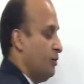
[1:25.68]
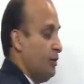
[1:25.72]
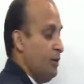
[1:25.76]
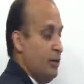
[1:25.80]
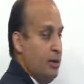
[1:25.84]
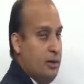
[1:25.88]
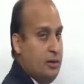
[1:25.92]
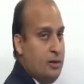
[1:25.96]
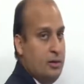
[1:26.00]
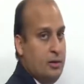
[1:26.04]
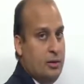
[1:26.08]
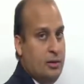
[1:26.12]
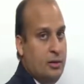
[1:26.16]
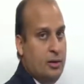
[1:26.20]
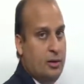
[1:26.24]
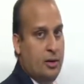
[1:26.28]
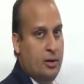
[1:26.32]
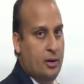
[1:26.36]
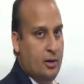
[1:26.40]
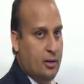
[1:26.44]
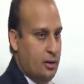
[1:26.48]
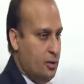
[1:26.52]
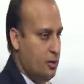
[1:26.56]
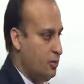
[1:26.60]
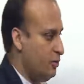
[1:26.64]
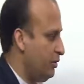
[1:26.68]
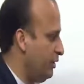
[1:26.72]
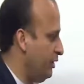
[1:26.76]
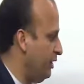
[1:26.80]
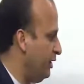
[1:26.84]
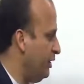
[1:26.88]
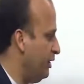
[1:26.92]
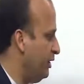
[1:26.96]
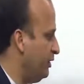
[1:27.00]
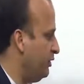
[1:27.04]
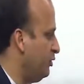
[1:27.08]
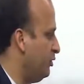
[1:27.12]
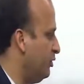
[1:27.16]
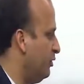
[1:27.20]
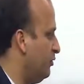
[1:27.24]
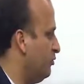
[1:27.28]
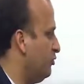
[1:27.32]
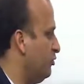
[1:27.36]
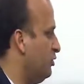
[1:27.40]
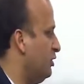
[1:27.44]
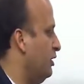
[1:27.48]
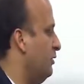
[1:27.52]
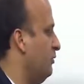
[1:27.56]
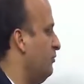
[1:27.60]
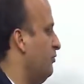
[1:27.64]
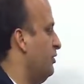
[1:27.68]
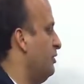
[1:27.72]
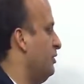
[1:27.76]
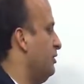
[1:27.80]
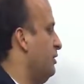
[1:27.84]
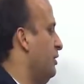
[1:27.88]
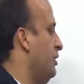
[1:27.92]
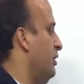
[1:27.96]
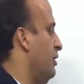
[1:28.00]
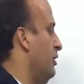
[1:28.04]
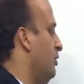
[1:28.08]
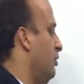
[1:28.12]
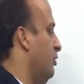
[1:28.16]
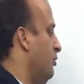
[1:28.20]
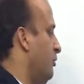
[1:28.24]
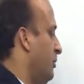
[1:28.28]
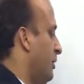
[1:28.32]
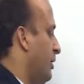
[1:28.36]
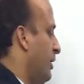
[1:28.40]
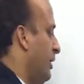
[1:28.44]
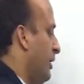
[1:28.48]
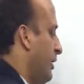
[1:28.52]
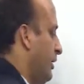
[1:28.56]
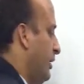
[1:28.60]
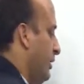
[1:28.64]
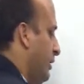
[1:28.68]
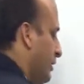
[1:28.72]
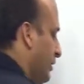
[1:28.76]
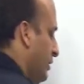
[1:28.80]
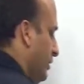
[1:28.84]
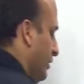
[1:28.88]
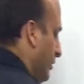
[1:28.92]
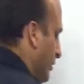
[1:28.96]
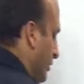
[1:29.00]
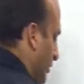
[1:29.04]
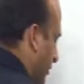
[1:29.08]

Okay. Now here you have to keep one thing in your mind,